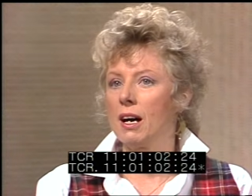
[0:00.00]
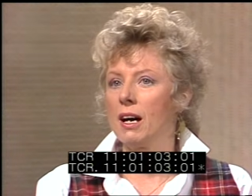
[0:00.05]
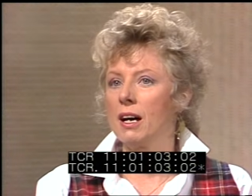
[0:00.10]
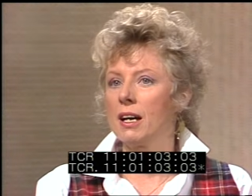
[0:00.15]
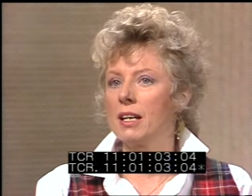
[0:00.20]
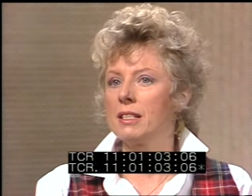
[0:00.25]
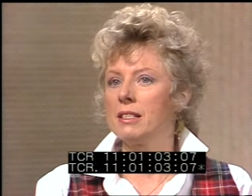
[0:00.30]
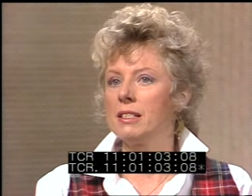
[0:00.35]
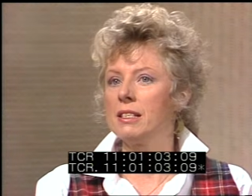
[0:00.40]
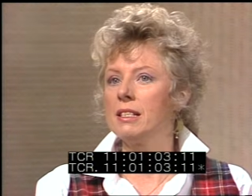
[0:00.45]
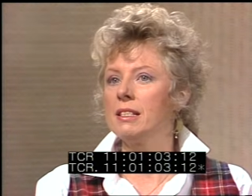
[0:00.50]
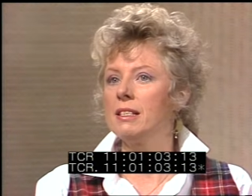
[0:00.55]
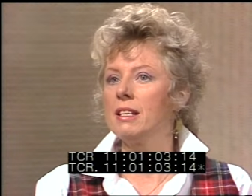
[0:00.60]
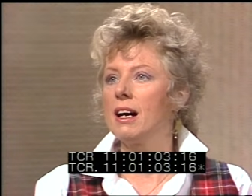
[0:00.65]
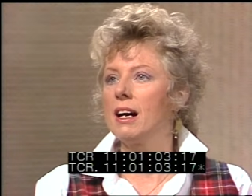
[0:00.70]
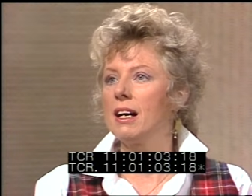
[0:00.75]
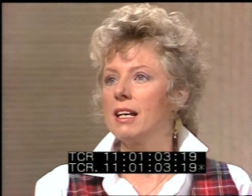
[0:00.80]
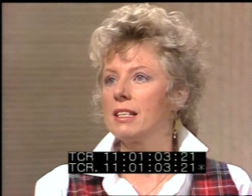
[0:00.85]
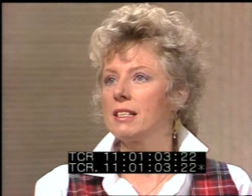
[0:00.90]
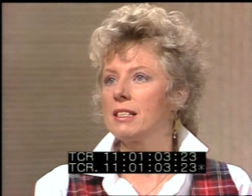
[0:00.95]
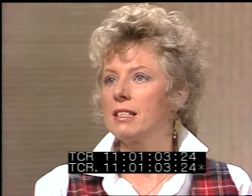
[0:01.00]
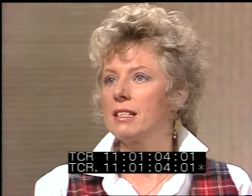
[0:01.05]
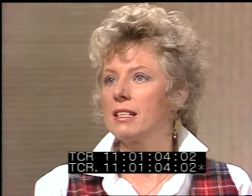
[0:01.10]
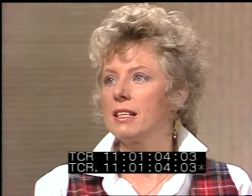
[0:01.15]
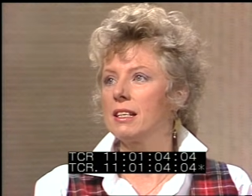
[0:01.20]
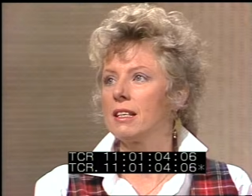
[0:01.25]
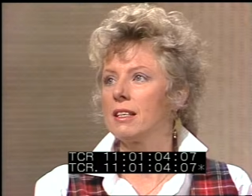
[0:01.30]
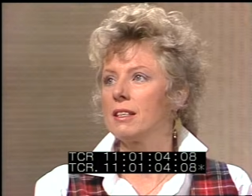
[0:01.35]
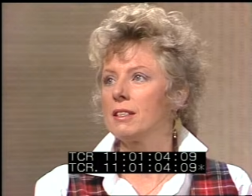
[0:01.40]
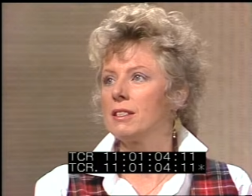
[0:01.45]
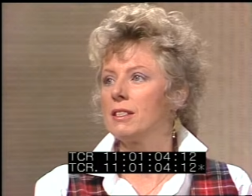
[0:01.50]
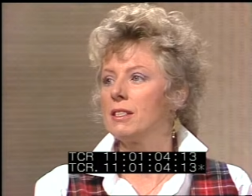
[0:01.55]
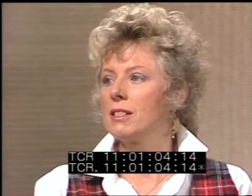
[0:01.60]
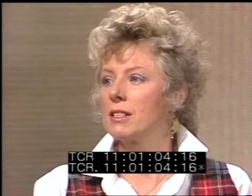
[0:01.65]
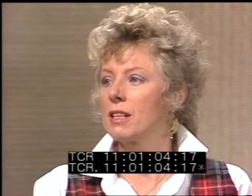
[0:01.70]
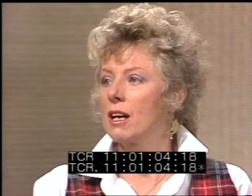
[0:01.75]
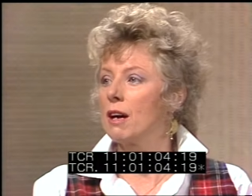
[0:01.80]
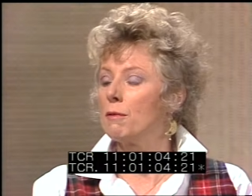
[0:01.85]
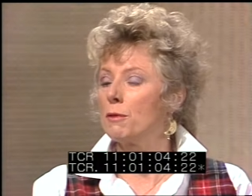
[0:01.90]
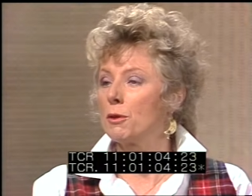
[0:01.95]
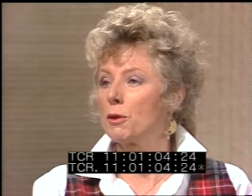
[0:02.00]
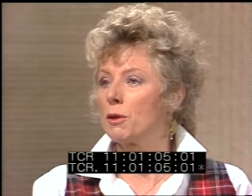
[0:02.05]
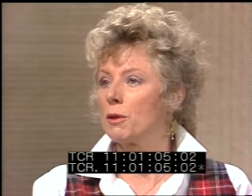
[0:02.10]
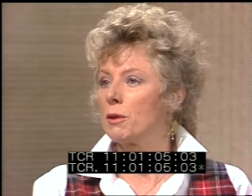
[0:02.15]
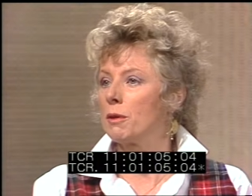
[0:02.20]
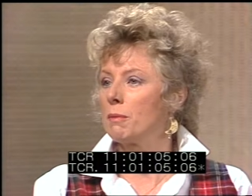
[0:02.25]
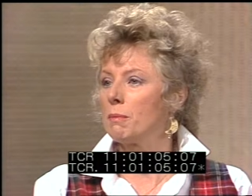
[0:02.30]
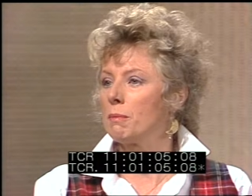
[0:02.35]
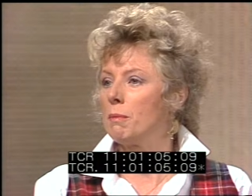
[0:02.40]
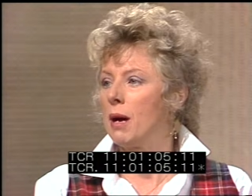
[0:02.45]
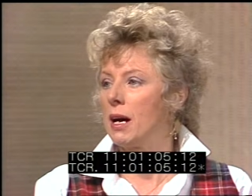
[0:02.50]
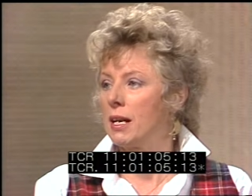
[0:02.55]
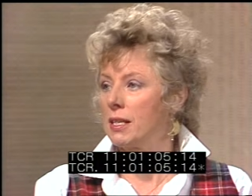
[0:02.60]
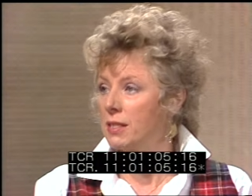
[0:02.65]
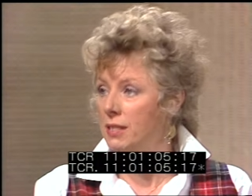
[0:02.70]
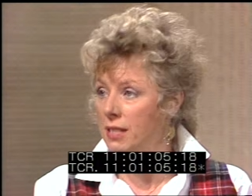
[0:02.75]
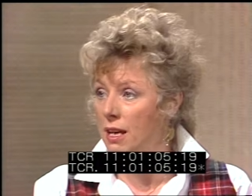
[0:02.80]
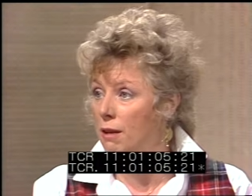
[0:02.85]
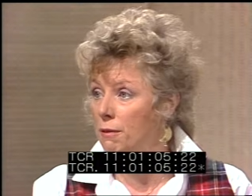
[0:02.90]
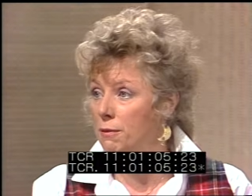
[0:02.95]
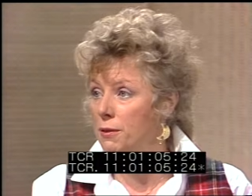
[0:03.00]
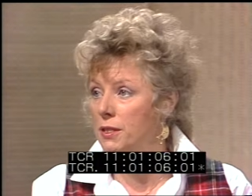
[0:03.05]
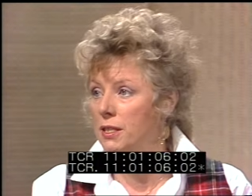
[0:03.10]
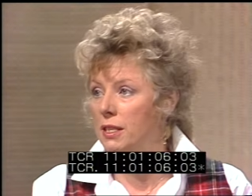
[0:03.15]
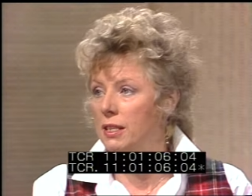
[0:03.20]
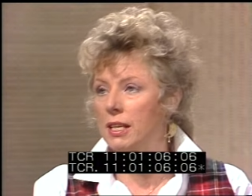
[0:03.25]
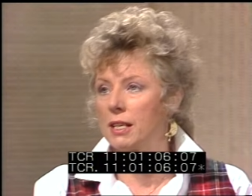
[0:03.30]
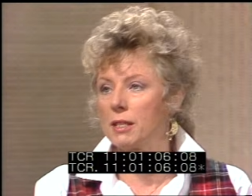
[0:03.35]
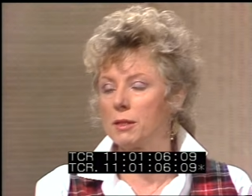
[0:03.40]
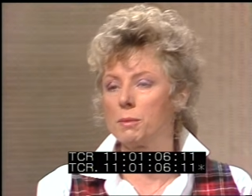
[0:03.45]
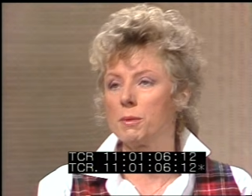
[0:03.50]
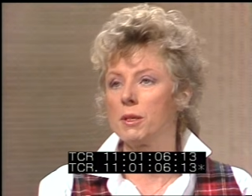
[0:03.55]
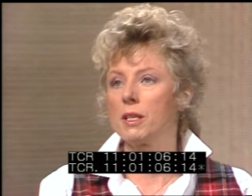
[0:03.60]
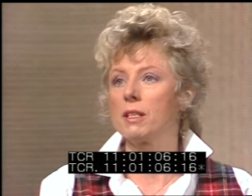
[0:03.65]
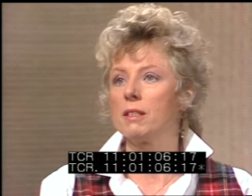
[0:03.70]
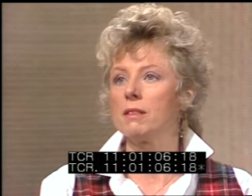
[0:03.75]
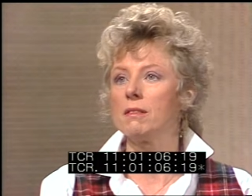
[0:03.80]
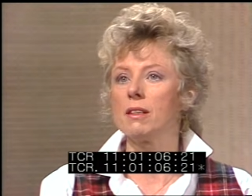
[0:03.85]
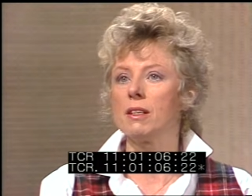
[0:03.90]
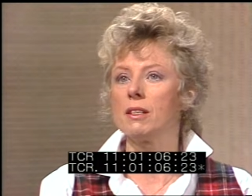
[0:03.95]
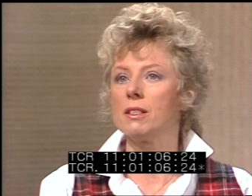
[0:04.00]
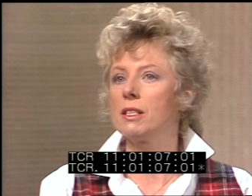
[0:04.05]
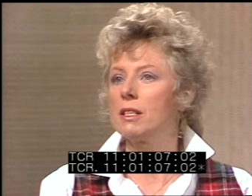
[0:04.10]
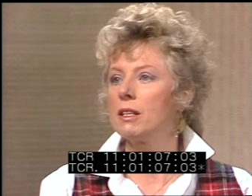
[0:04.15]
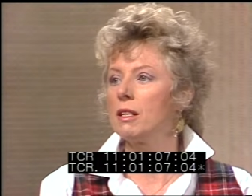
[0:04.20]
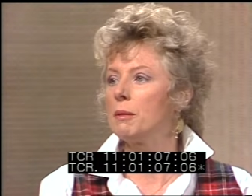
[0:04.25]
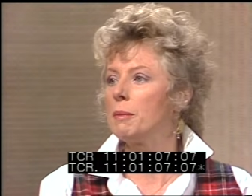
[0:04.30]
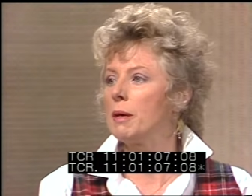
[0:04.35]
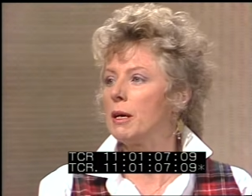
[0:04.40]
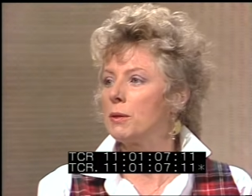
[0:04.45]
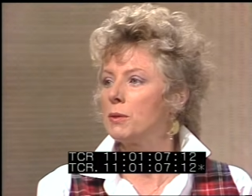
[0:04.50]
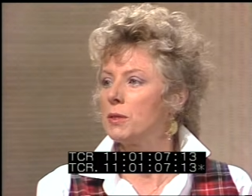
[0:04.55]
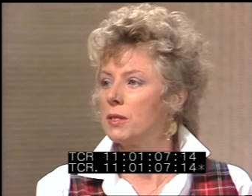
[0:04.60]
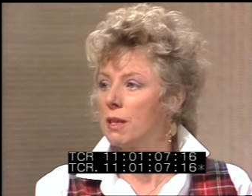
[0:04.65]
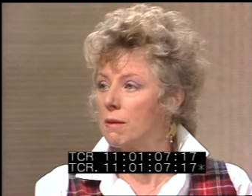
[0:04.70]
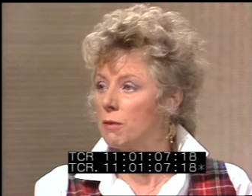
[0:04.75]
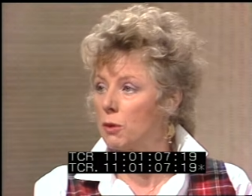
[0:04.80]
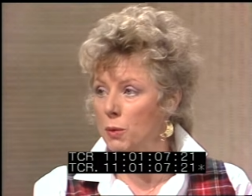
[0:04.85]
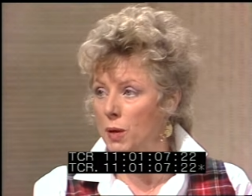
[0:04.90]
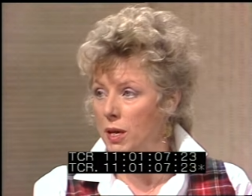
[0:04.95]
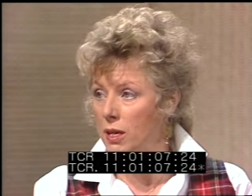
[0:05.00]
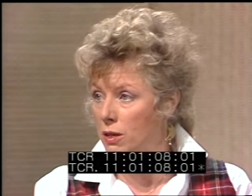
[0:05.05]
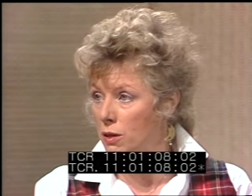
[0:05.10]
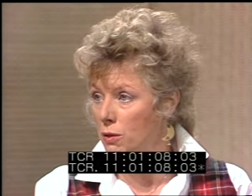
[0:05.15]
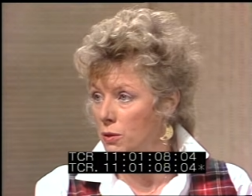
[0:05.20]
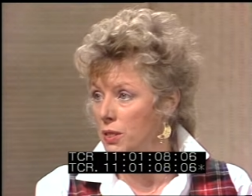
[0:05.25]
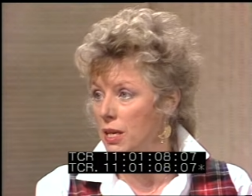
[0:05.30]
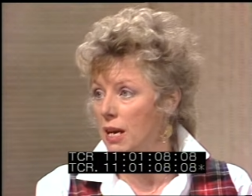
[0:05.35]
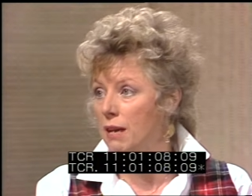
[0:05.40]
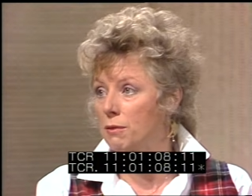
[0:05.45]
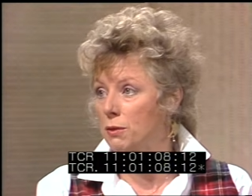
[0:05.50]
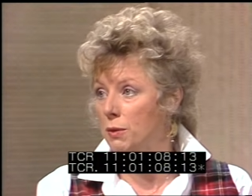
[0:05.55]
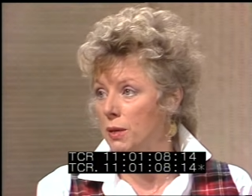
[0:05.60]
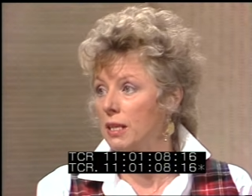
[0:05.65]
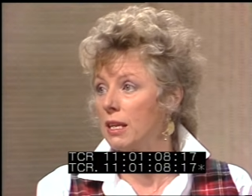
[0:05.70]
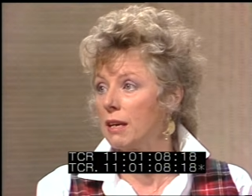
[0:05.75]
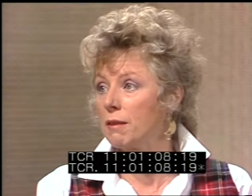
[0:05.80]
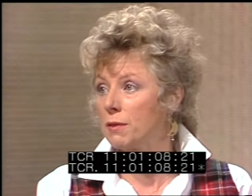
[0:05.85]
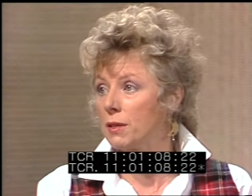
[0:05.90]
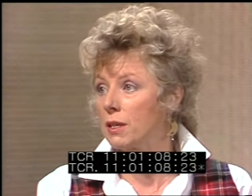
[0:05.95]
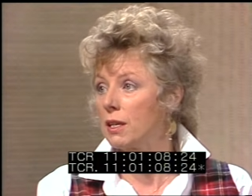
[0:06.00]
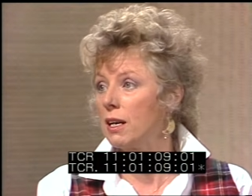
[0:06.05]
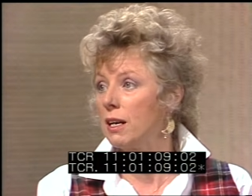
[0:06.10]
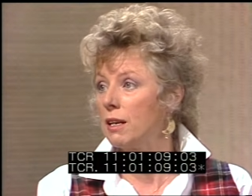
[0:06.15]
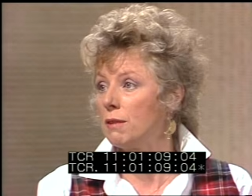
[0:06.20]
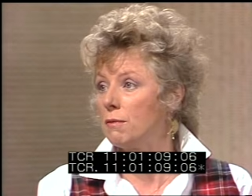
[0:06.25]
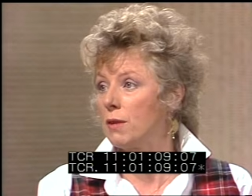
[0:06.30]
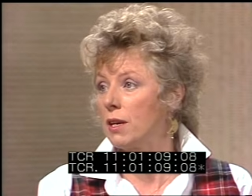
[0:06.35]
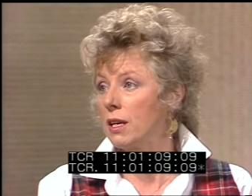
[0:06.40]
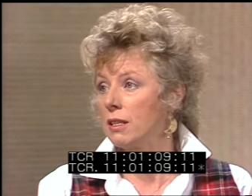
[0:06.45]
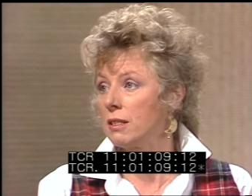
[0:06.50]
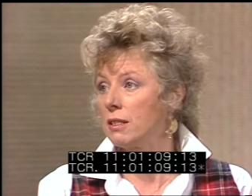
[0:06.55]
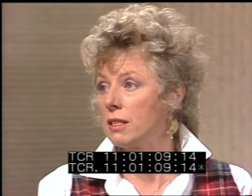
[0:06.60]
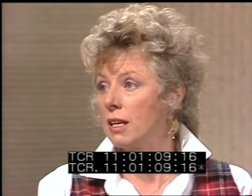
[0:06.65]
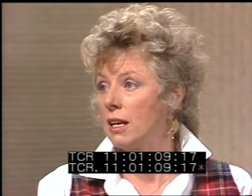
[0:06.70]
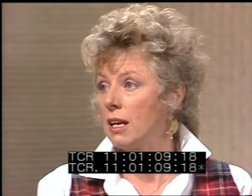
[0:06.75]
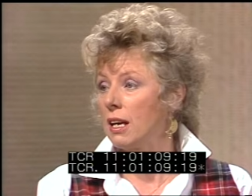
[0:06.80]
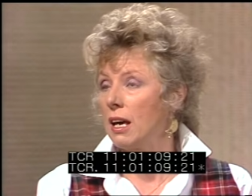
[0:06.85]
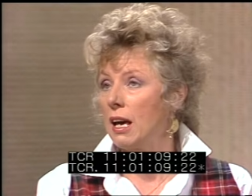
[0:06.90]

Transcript: I did not discover myself as a lesbian until about 7 or 8 years after I left the convent.